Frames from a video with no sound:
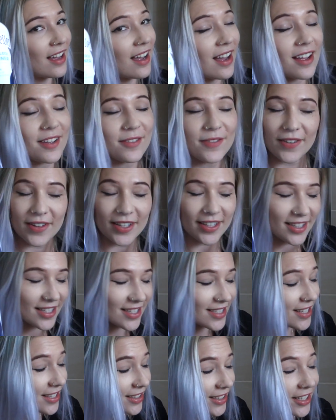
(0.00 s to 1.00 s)
I find
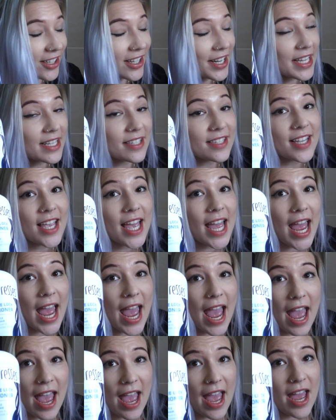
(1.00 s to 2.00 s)
this hilarious,
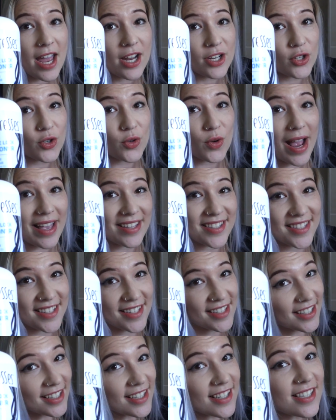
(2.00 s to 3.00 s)
hair
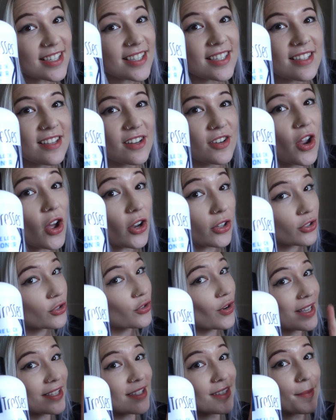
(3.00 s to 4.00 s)
tresses, not
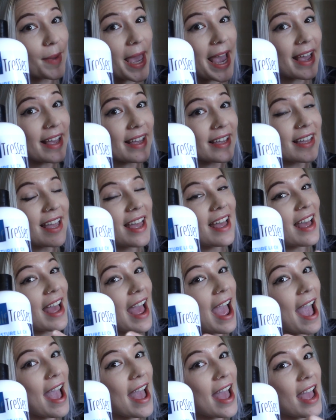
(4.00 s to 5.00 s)
Tresemme,
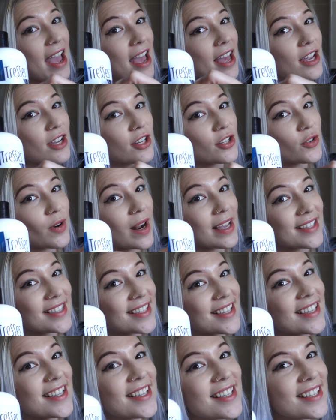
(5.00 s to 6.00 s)
hair
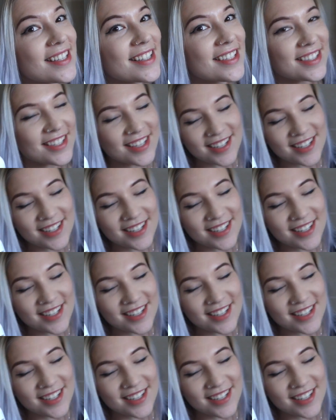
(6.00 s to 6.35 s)
tresses.